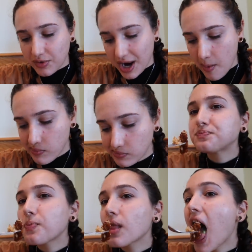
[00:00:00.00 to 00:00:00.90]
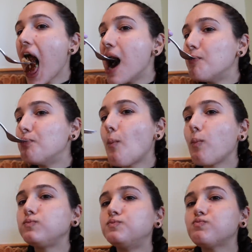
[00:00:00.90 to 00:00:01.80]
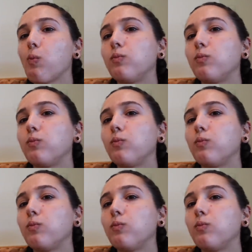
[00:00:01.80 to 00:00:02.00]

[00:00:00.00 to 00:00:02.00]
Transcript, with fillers: right? Mmm.